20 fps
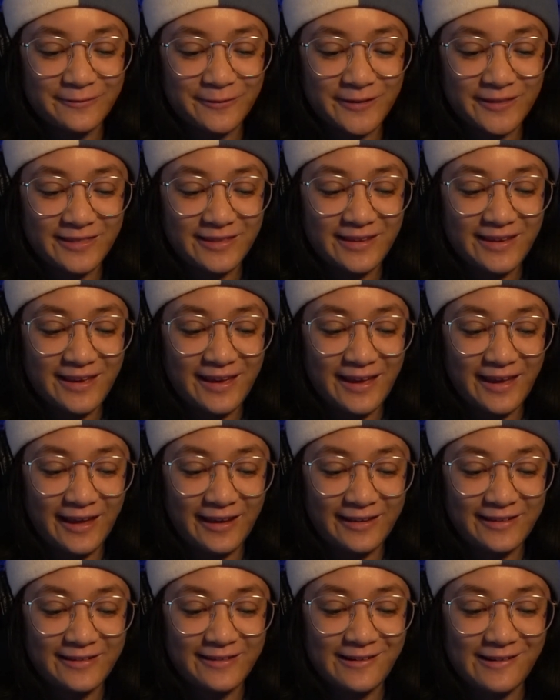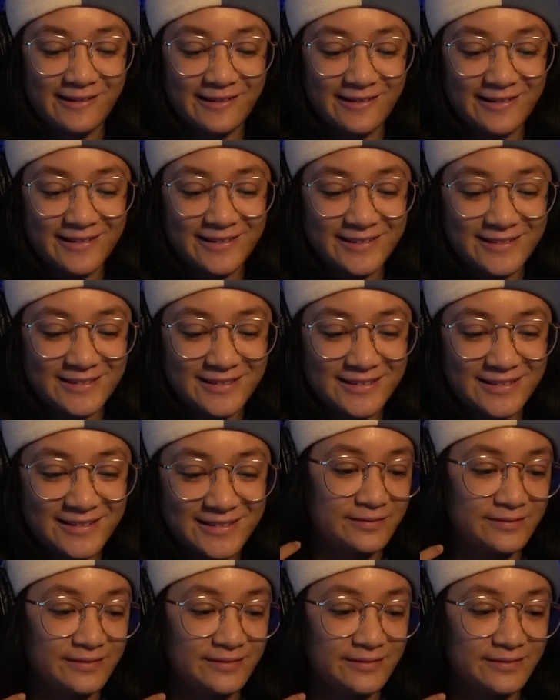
What the heck, guys?